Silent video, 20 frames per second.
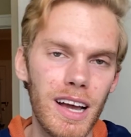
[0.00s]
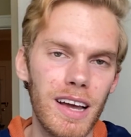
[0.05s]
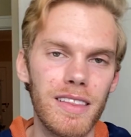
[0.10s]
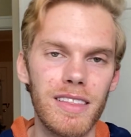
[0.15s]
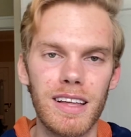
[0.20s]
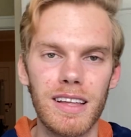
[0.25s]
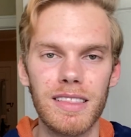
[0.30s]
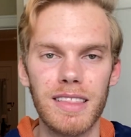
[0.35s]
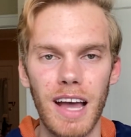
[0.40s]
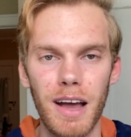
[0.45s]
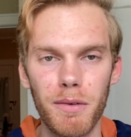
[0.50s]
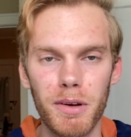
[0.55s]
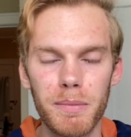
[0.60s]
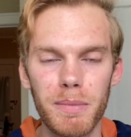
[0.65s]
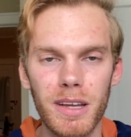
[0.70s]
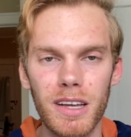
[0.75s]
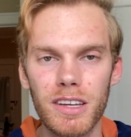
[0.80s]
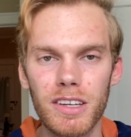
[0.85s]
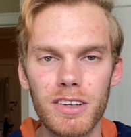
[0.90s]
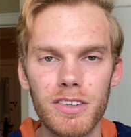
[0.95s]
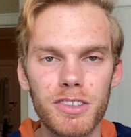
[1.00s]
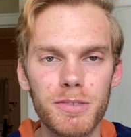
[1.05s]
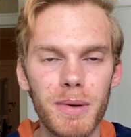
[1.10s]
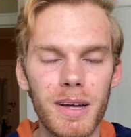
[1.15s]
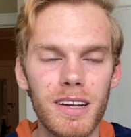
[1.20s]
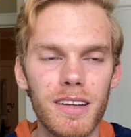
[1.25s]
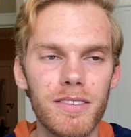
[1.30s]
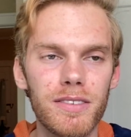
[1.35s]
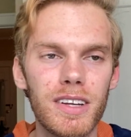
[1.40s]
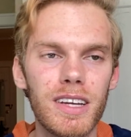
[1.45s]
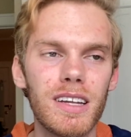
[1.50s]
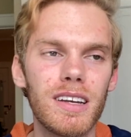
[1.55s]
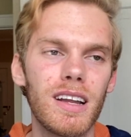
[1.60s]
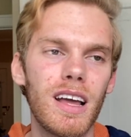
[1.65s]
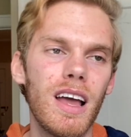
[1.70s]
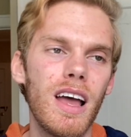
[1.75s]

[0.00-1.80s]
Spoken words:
I think that would be a huge benefit.